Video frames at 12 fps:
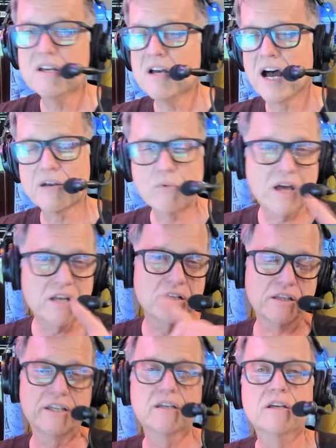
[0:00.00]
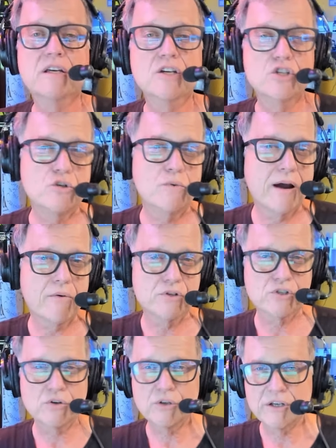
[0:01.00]
Ironically, 2
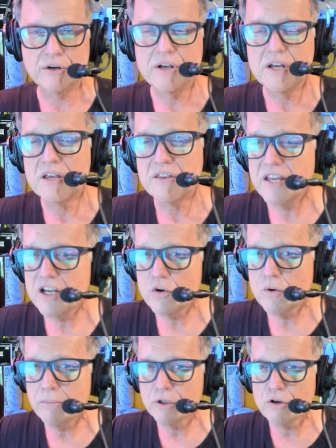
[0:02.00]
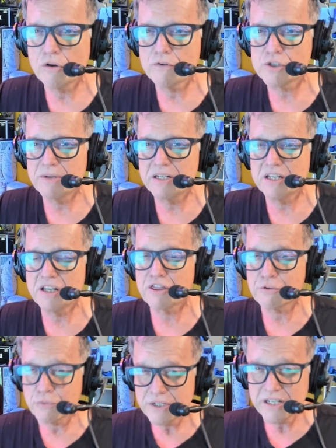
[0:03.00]
hours earlier, they quibbled over spending
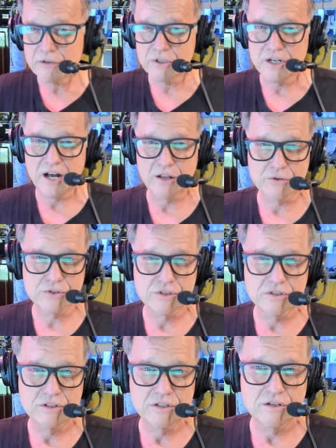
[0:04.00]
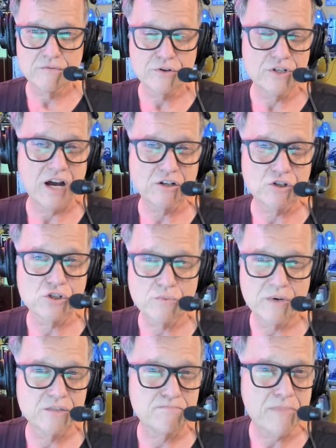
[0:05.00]
$300 for Dr.
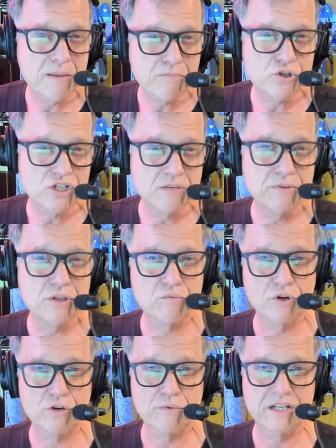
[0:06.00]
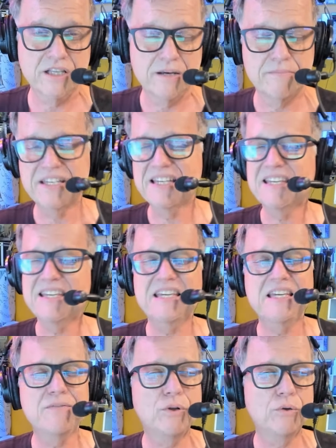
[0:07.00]
Swayne's membership in the Rotary Club, the
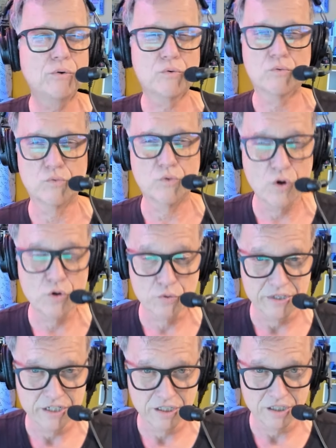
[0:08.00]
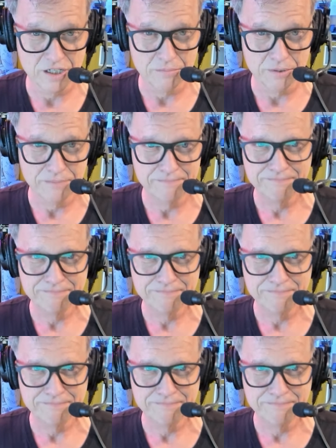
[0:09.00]
evil Rotary Club.